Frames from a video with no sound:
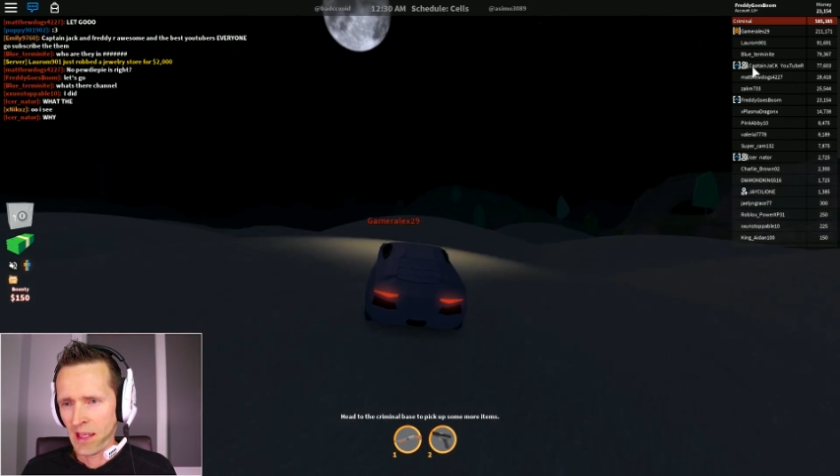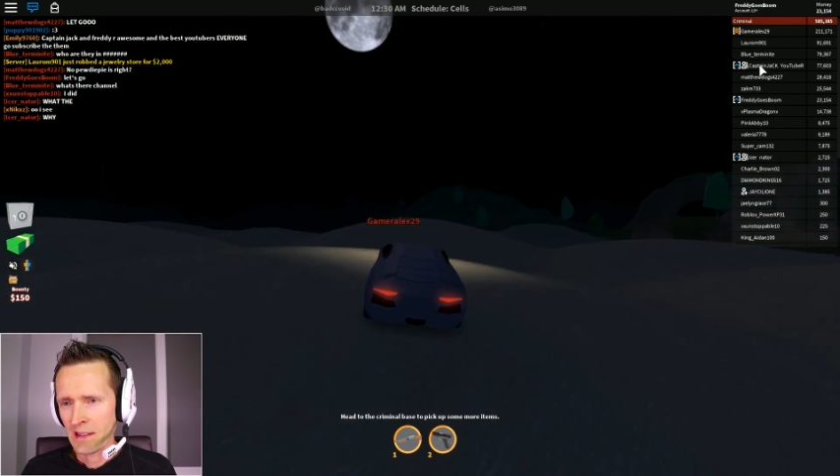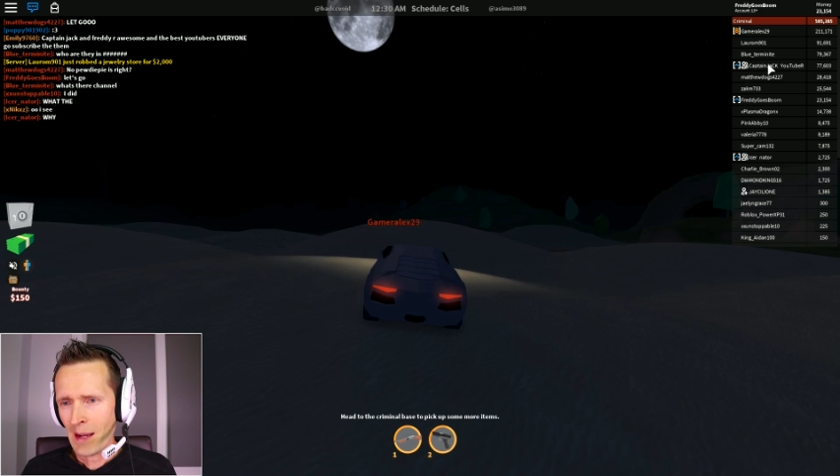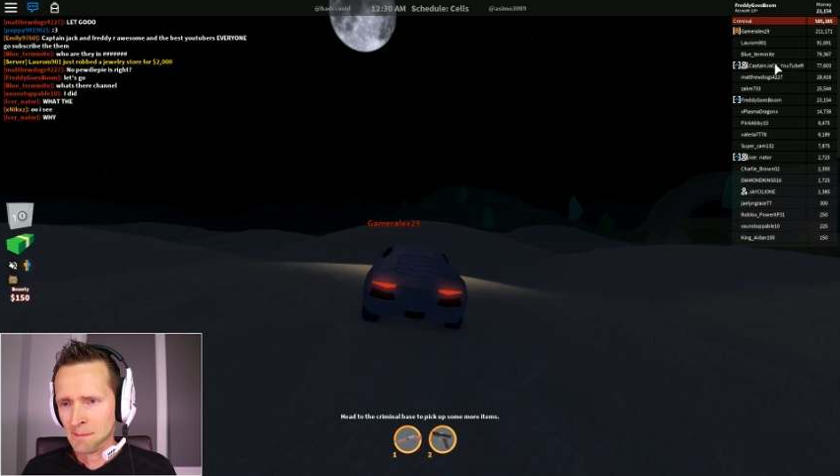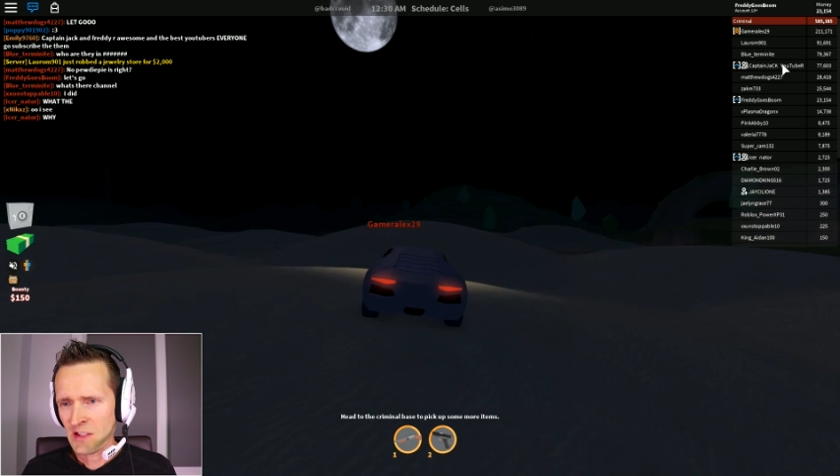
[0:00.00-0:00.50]

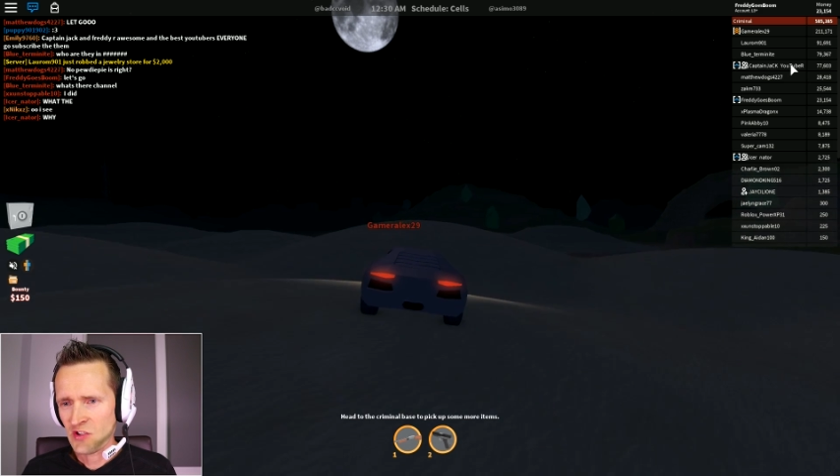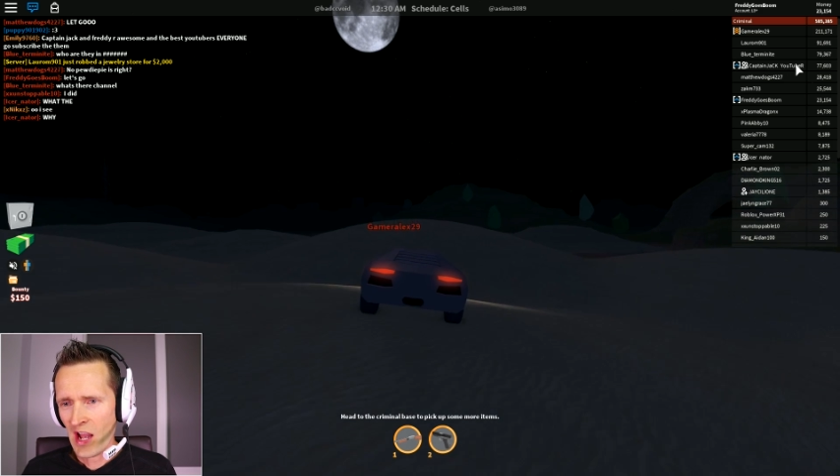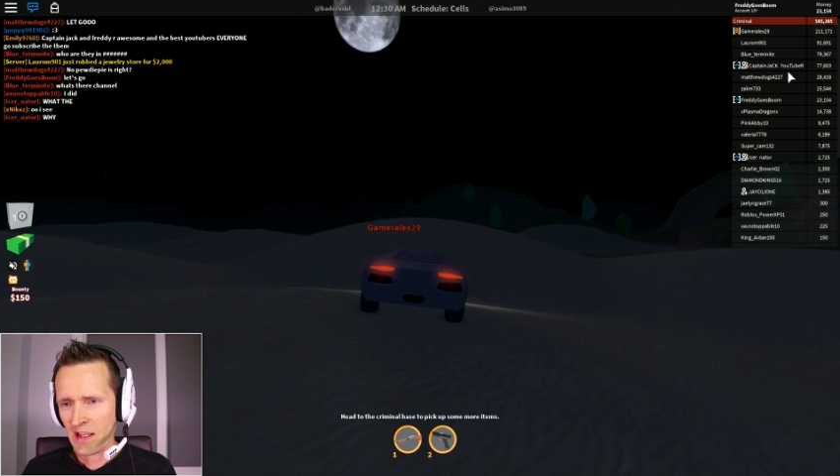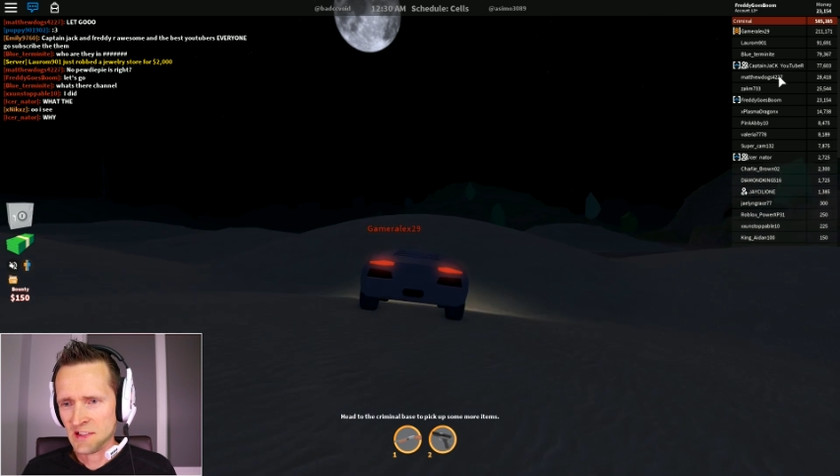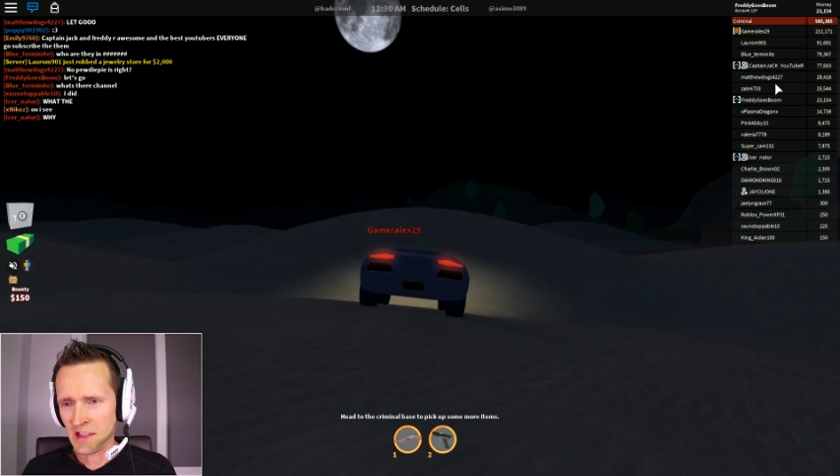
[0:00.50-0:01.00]
Captain
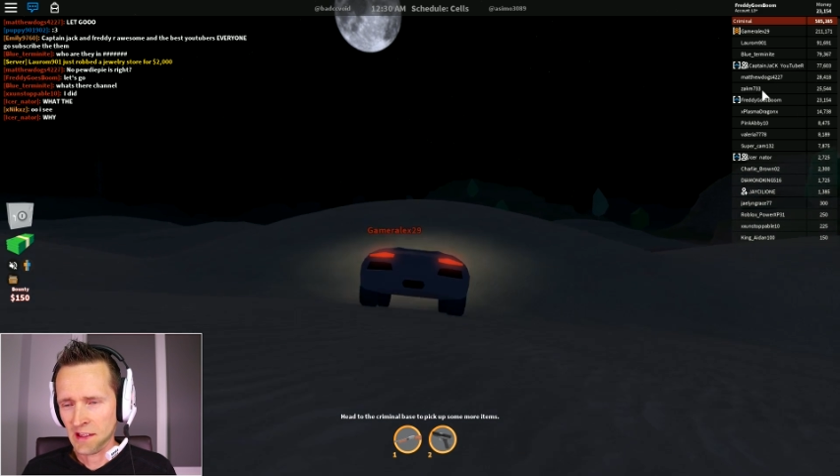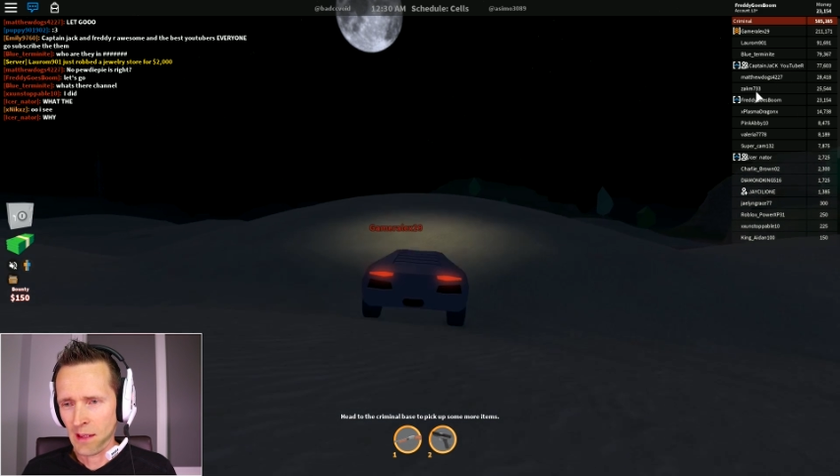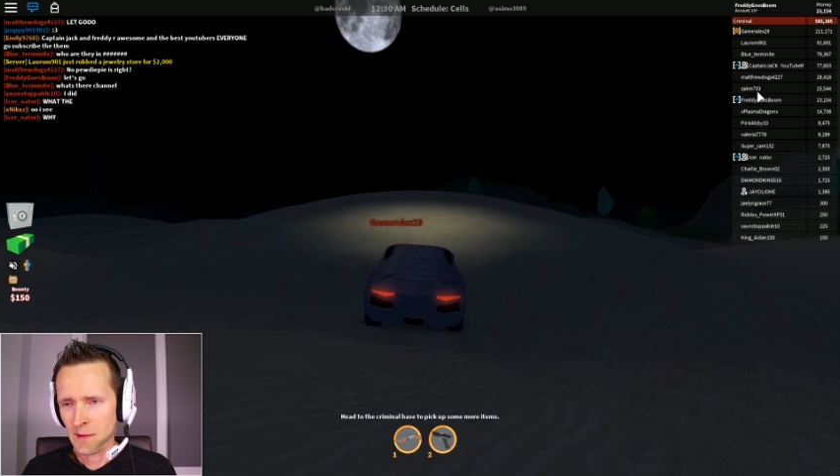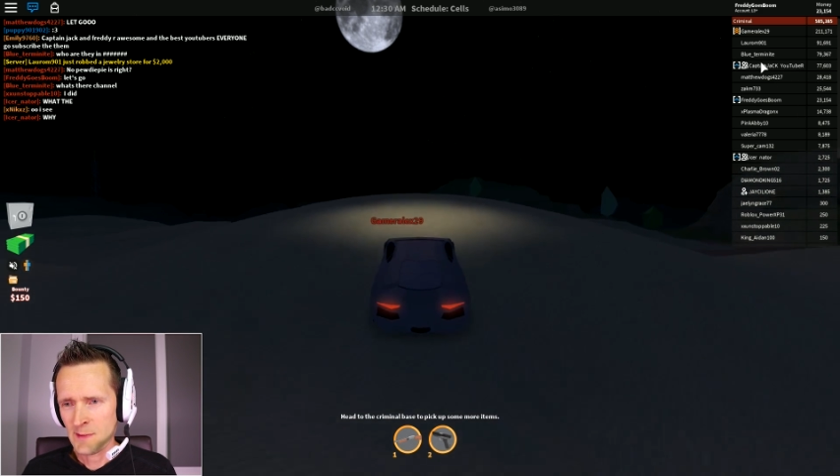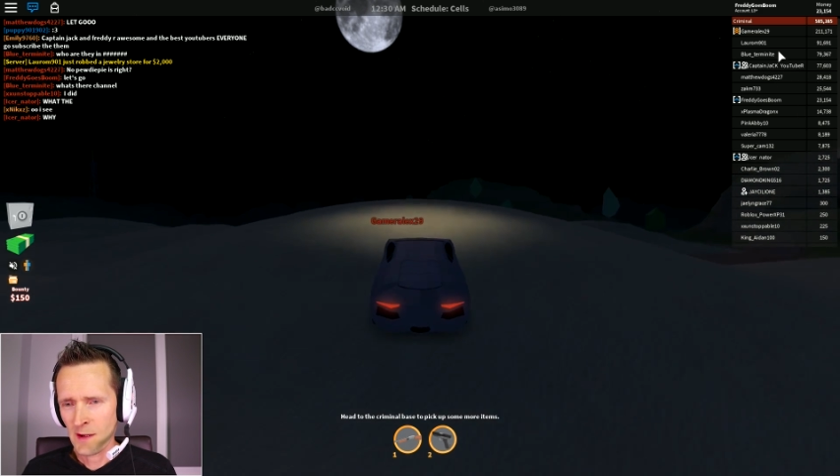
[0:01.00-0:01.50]
Jack is in the
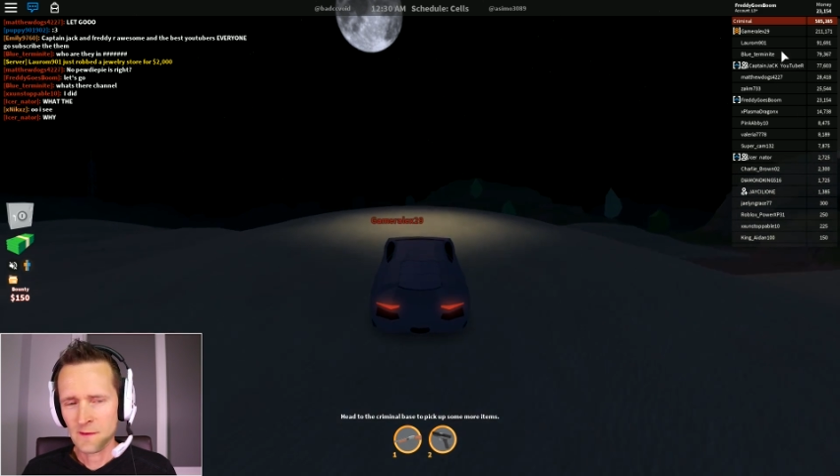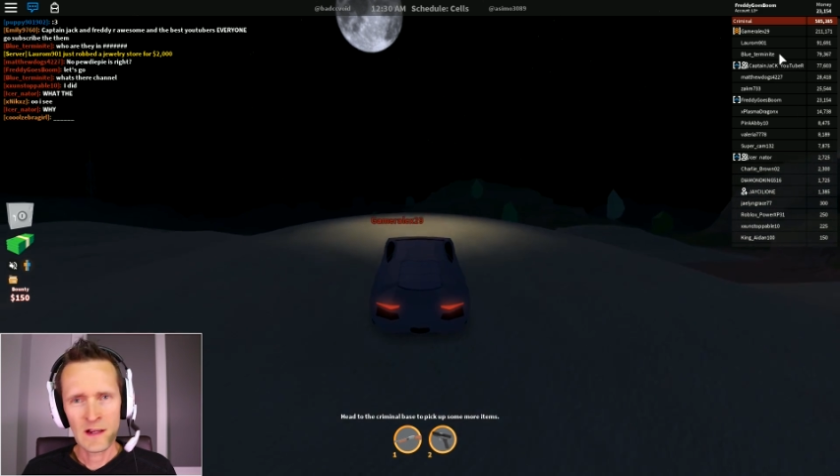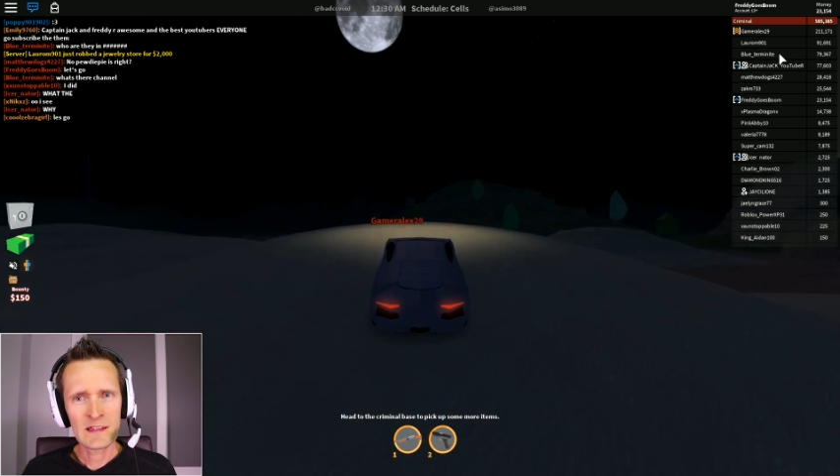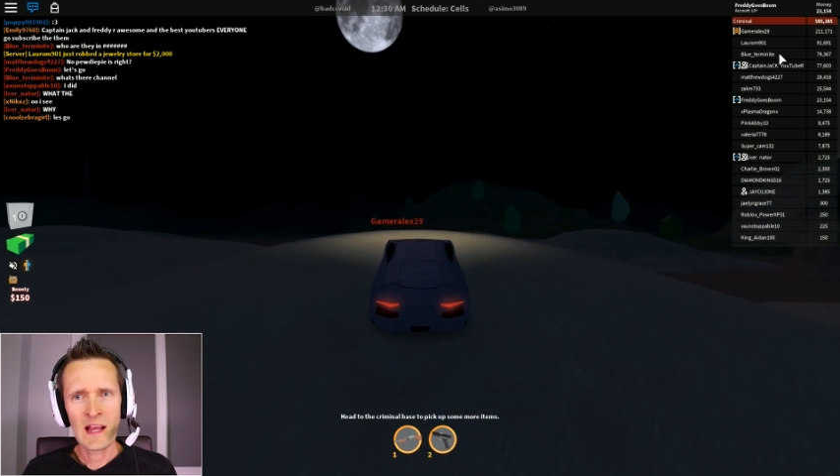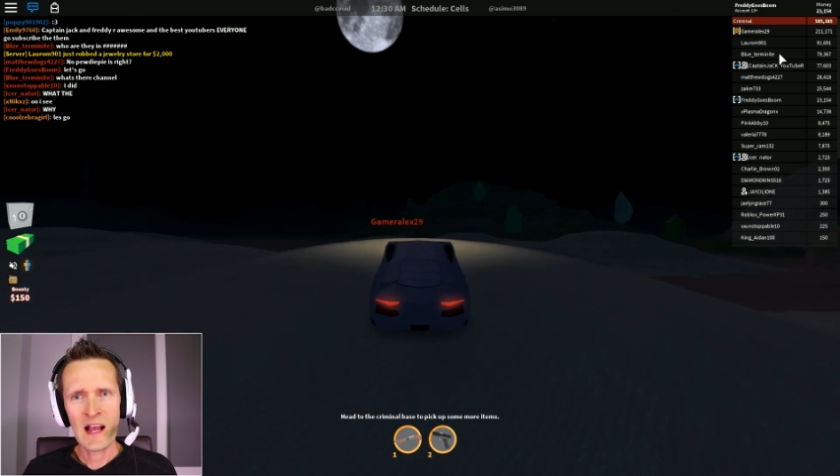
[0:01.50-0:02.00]
game. He's my
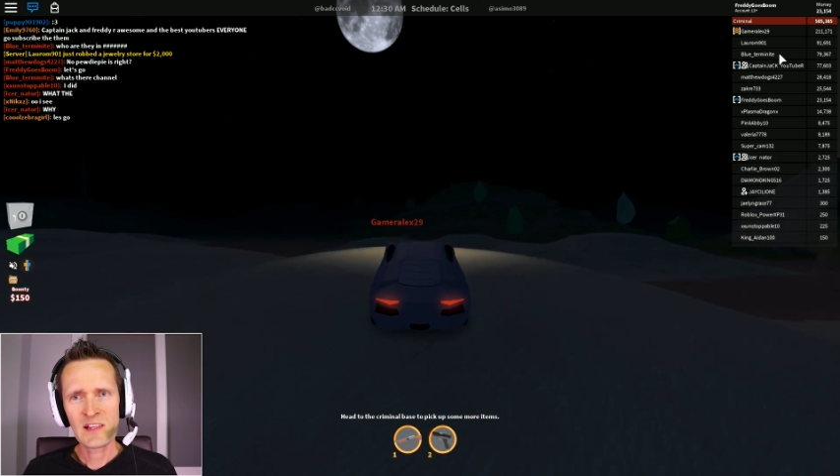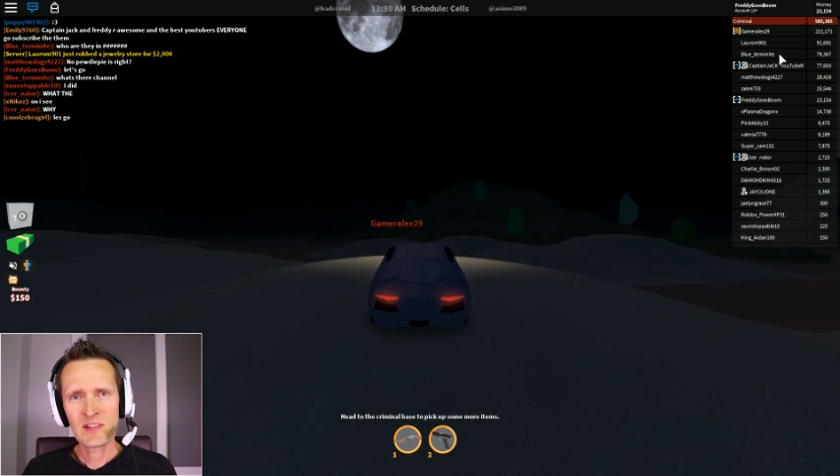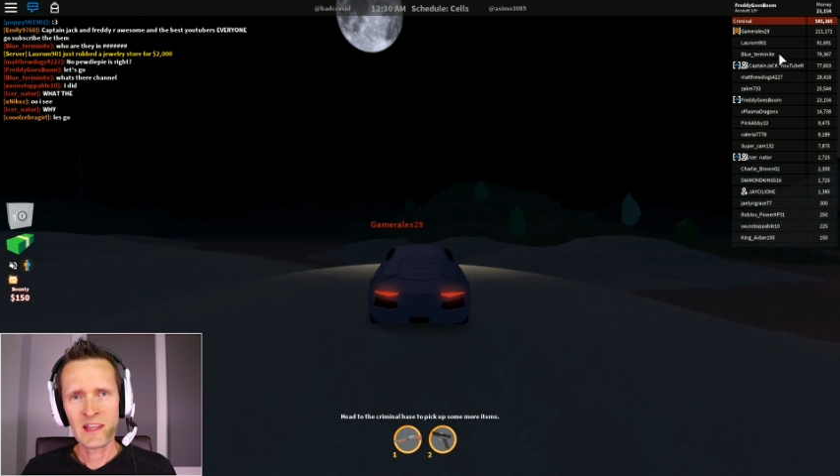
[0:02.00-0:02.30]
friend, guys.